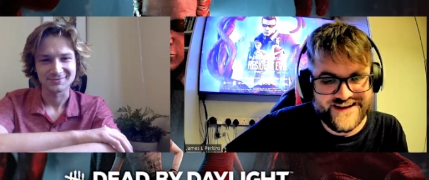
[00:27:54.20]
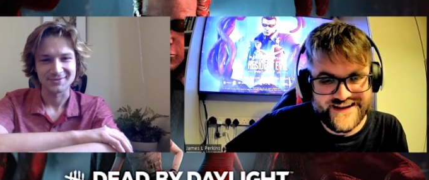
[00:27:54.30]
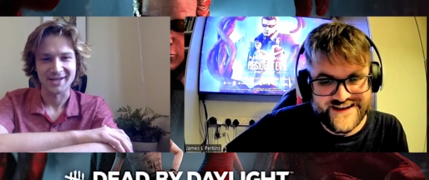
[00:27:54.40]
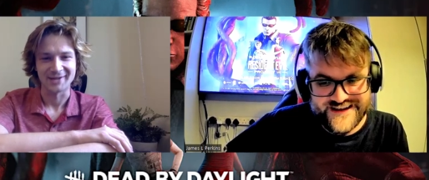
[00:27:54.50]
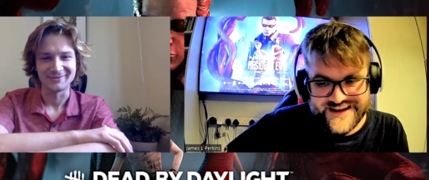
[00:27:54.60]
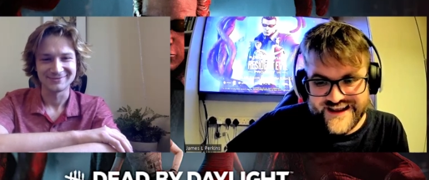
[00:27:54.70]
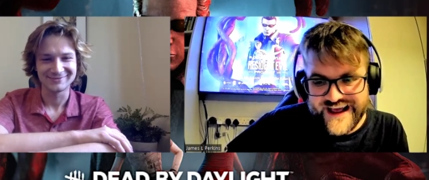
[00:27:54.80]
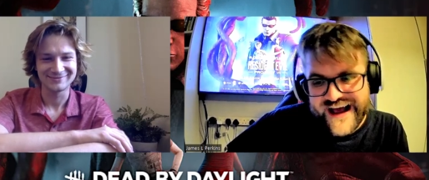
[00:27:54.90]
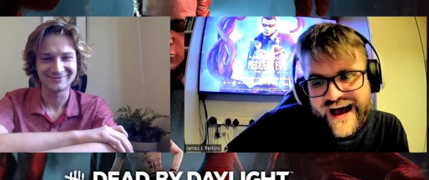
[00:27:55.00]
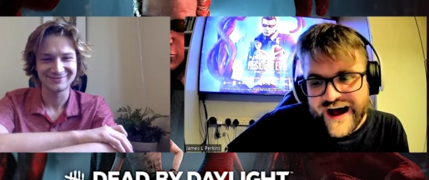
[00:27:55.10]
Speaker 1: Yeah.
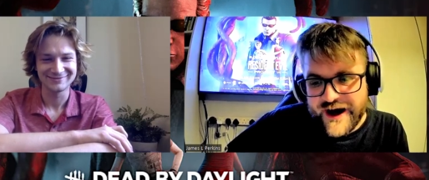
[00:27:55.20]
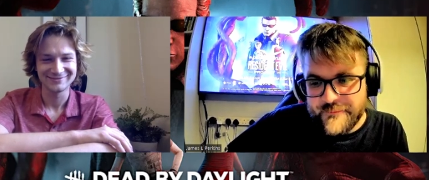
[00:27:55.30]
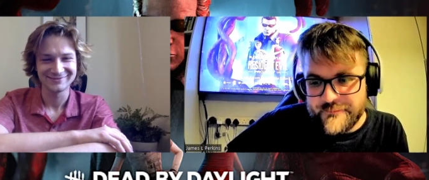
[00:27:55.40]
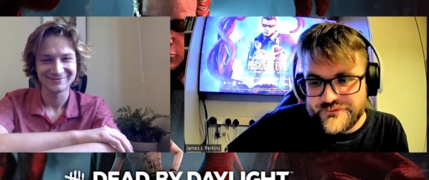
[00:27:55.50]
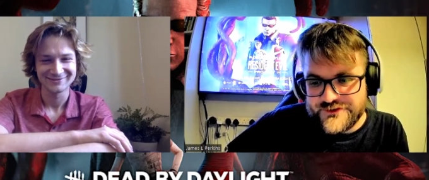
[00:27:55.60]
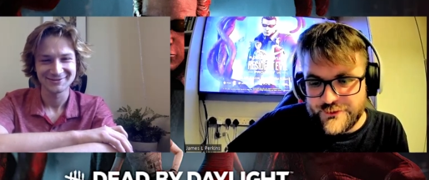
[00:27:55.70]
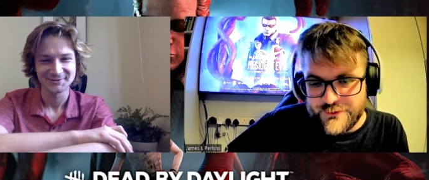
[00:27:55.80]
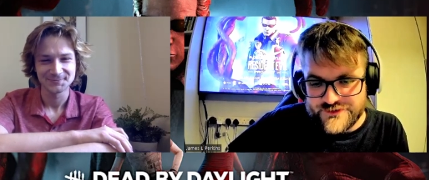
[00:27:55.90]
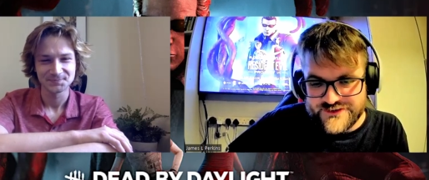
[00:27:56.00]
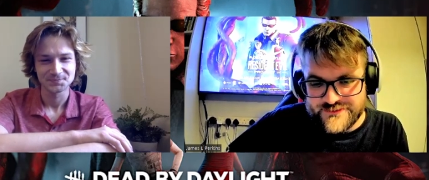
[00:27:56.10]
Um, so
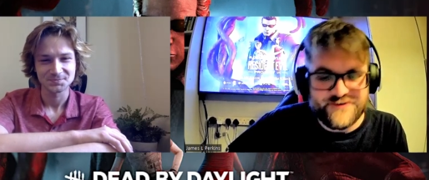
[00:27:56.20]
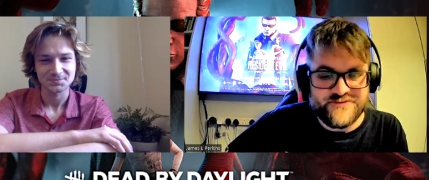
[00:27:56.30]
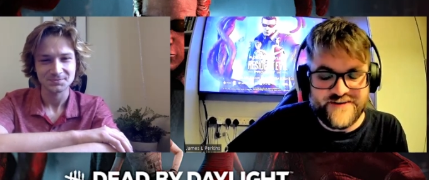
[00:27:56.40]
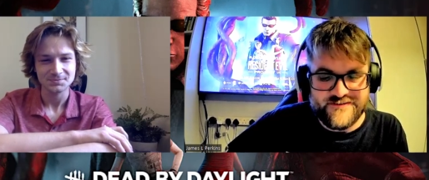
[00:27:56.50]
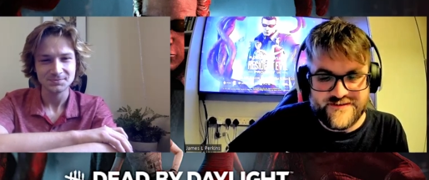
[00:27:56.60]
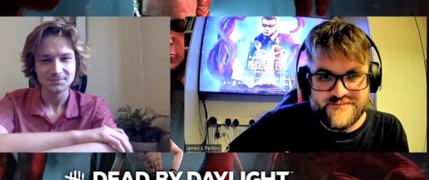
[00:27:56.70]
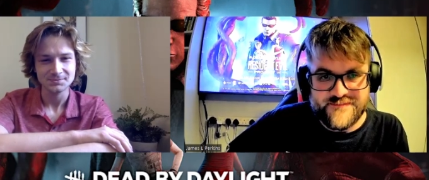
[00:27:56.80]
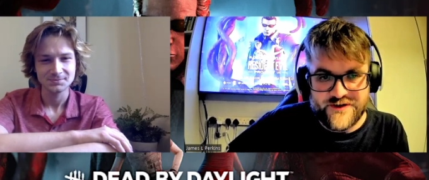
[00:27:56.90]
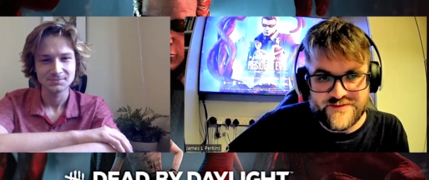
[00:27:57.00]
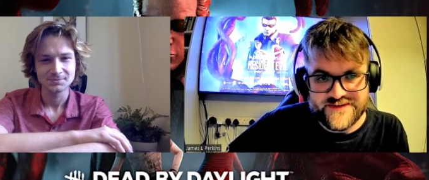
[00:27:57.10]
what were some of your favorite
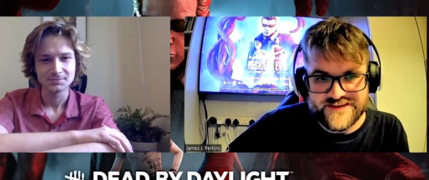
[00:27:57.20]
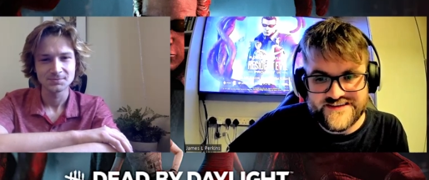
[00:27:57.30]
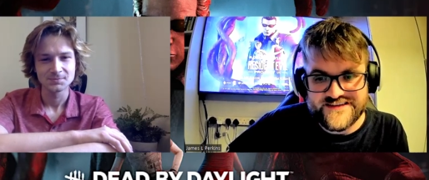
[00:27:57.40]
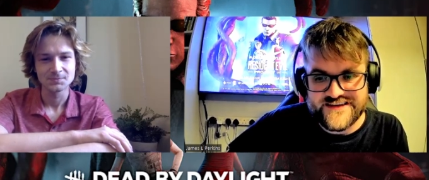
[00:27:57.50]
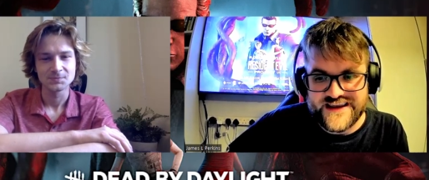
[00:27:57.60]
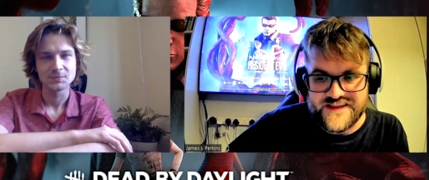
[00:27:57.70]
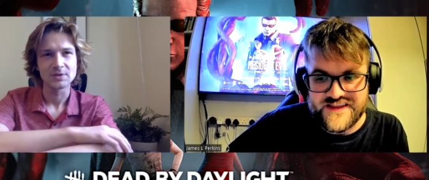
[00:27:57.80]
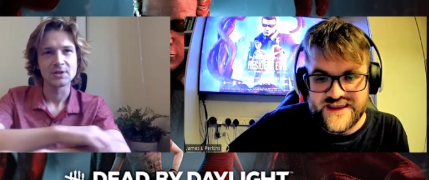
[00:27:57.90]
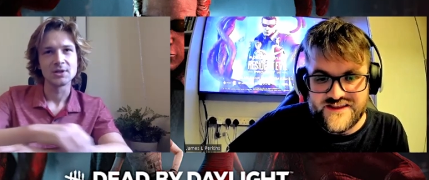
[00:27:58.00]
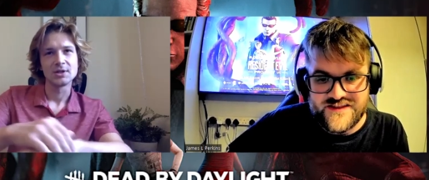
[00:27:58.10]
moments
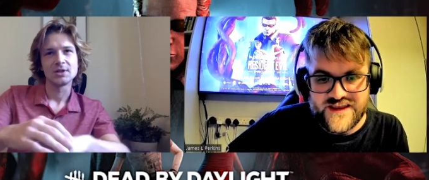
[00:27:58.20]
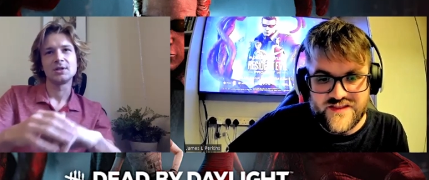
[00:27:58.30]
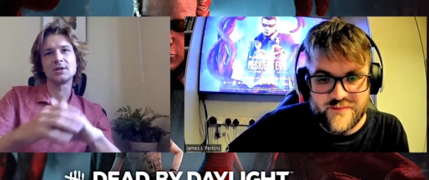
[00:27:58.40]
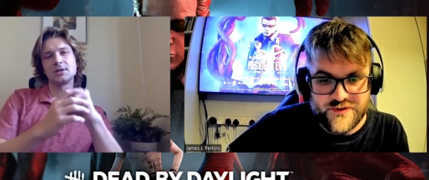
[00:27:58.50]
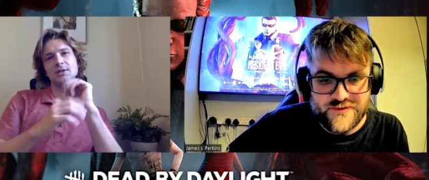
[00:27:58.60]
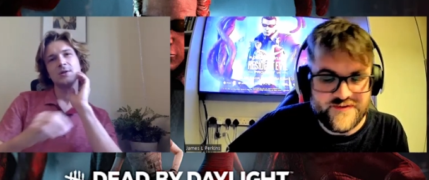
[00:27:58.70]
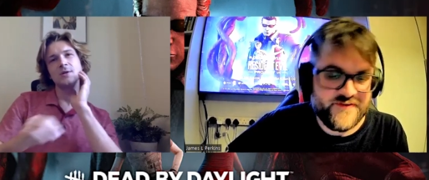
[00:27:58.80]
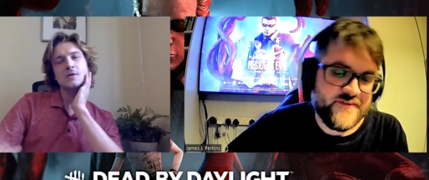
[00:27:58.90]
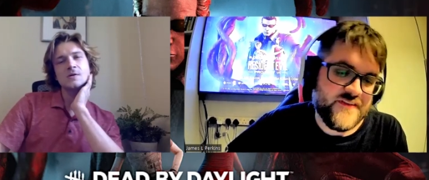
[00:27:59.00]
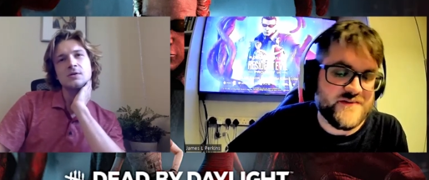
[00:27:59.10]
in in in the booth
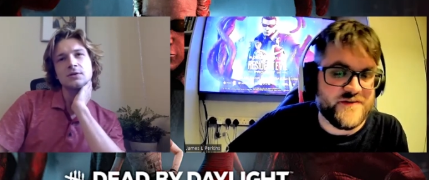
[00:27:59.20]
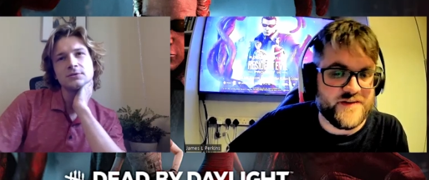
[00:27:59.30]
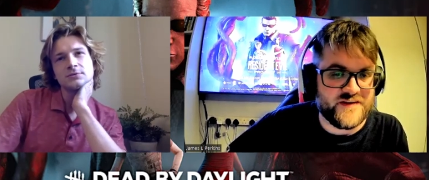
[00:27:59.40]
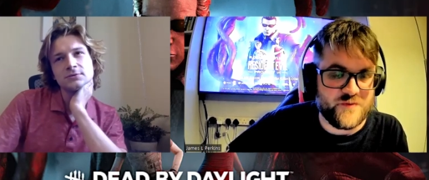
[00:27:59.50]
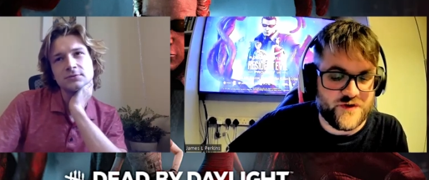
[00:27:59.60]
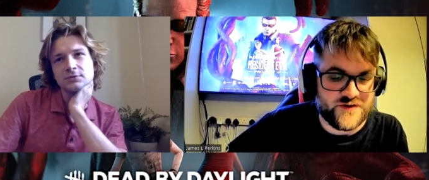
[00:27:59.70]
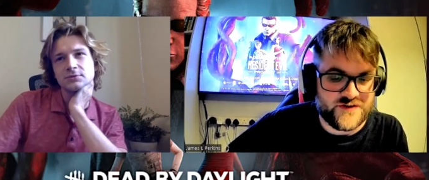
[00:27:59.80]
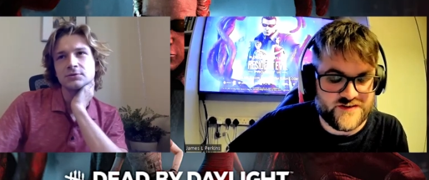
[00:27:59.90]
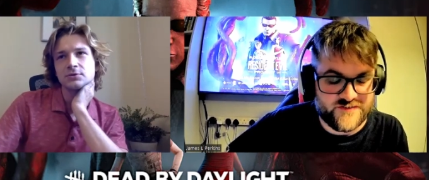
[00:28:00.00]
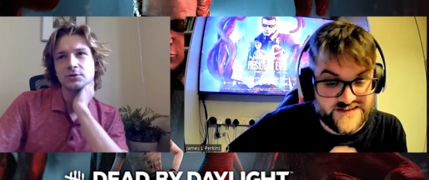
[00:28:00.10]
for the, for this one?
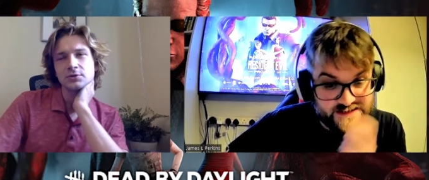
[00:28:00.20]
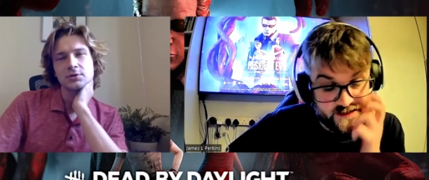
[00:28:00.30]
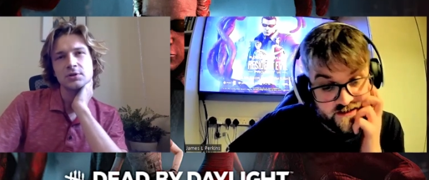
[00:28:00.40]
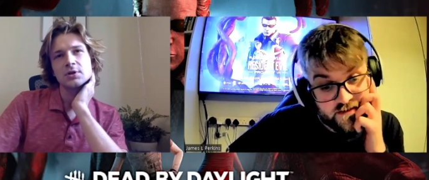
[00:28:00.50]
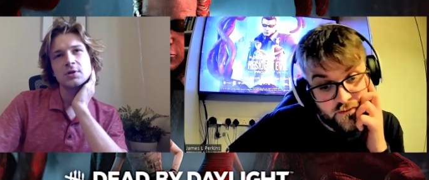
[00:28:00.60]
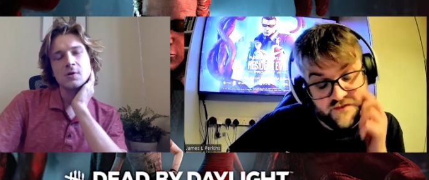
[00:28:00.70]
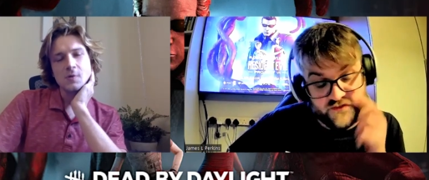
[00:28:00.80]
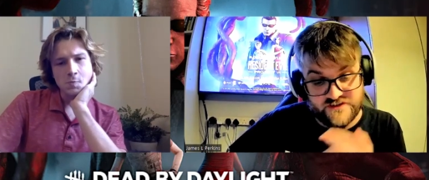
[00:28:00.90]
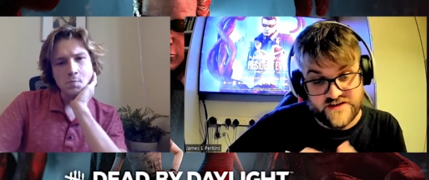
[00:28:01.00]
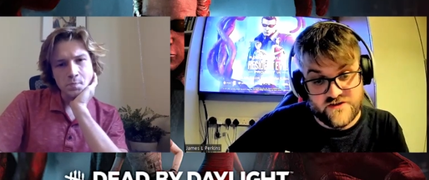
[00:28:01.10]
Because obviously, like
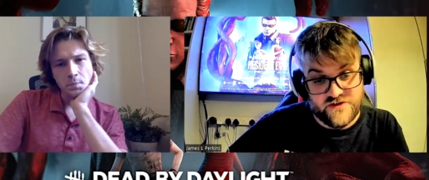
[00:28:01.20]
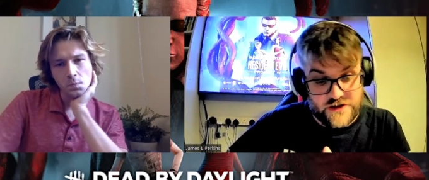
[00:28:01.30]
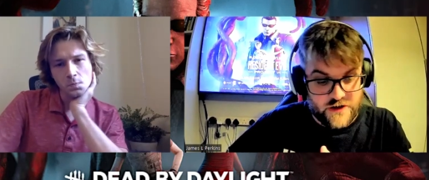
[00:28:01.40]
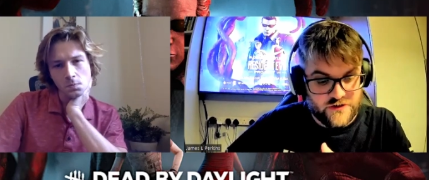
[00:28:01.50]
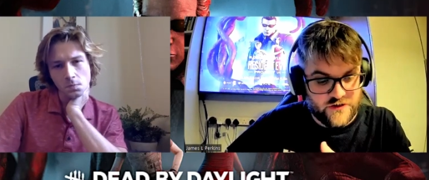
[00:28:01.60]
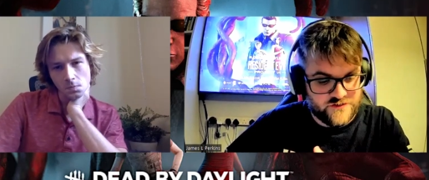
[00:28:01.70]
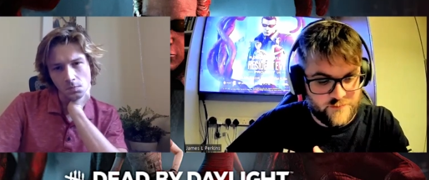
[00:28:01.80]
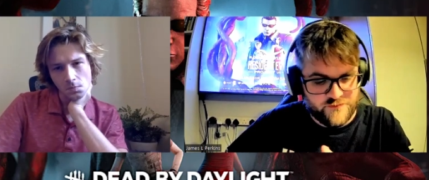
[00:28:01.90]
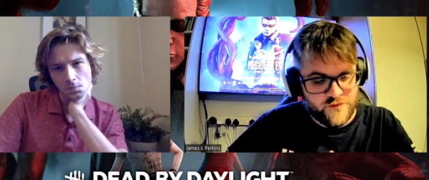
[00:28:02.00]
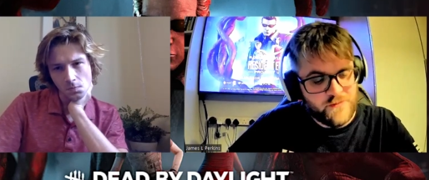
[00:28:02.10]
we've just said, you know, you got
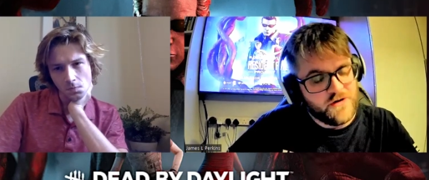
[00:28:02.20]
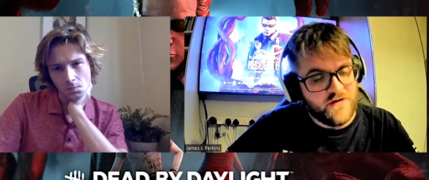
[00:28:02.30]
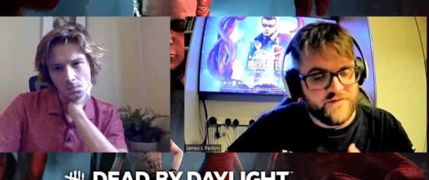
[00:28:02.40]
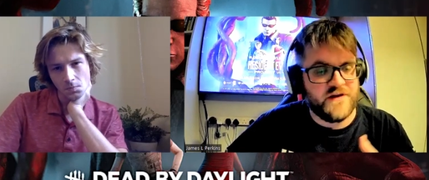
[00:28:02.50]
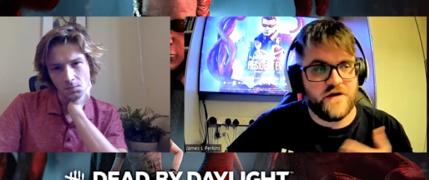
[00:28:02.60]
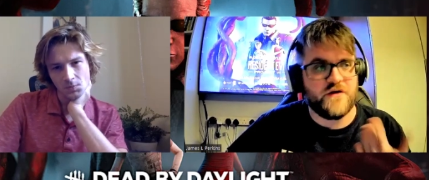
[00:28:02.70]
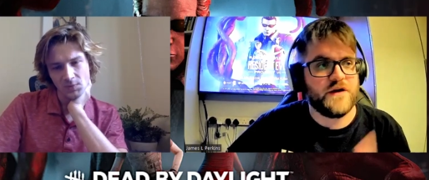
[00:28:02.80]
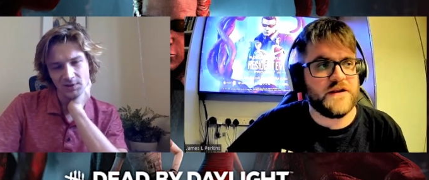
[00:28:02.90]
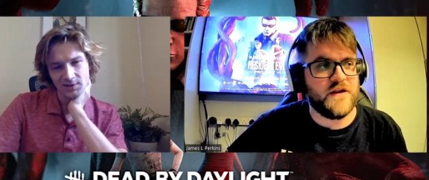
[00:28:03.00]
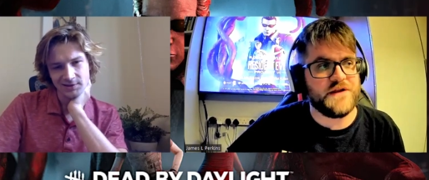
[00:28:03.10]
to perform a lot of the
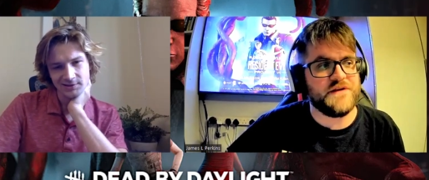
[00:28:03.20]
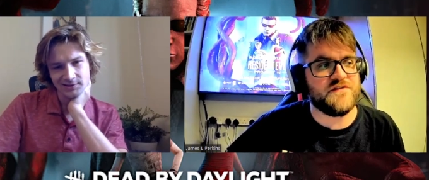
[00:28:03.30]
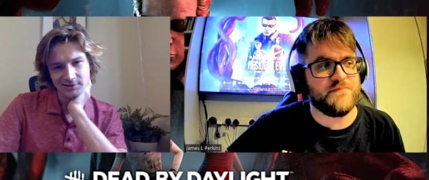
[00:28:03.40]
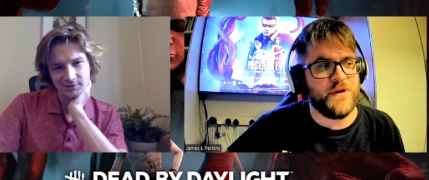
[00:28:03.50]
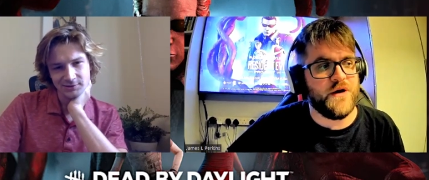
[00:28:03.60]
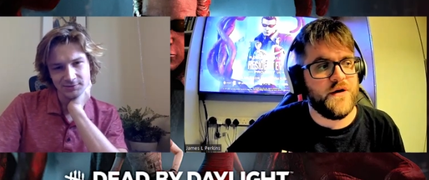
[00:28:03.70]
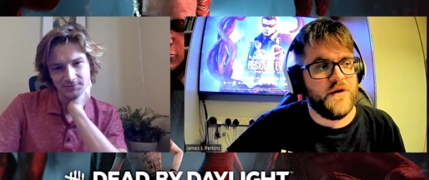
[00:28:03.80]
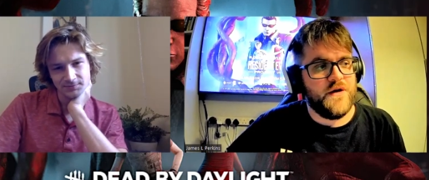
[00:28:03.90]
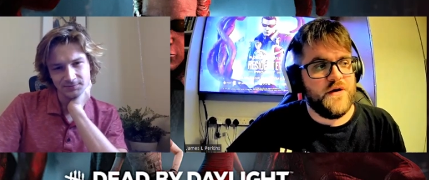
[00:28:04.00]
iconic lines, but